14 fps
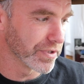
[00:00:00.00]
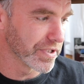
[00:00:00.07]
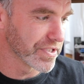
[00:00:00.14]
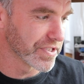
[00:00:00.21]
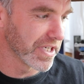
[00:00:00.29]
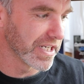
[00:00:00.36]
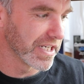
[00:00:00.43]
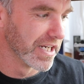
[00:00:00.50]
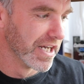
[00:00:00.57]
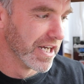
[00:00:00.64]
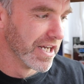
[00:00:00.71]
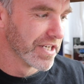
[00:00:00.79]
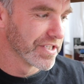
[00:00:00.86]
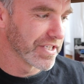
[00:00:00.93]
to see.
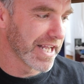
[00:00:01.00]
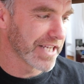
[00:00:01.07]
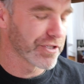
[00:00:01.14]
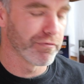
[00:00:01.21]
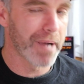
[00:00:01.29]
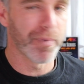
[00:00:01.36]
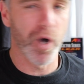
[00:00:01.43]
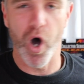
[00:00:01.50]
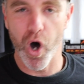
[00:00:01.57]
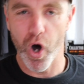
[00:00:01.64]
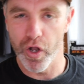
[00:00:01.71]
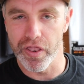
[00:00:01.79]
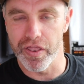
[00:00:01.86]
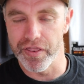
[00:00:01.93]
So that's a wrap
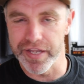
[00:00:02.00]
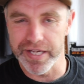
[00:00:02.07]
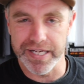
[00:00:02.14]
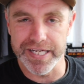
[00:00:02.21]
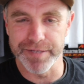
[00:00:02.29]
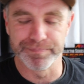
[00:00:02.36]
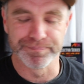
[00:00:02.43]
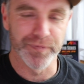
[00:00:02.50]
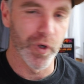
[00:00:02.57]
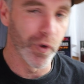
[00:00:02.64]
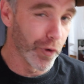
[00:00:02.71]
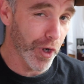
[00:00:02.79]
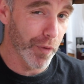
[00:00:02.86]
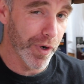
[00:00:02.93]
on the
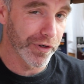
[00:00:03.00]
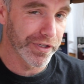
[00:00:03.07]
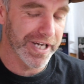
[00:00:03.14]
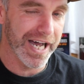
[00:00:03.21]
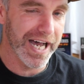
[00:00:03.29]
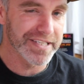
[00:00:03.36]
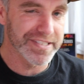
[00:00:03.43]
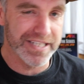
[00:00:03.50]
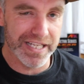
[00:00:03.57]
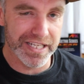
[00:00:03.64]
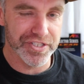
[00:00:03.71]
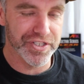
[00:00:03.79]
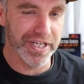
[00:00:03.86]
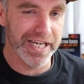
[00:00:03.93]
Autoworld cars. Now
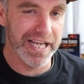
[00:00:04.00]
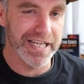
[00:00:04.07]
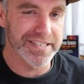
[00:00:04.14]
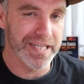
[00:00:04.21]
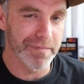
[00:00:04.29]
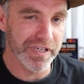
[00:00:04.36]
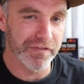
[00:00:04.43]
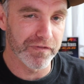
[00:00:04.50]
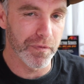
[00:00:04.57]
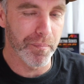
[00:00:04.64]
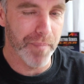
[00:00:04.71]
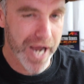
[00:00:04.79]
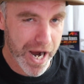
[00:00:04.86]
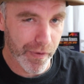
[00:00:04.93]
let's check out something
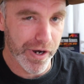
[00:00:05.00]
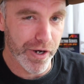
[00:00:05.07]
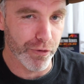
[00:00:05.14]
from Bauer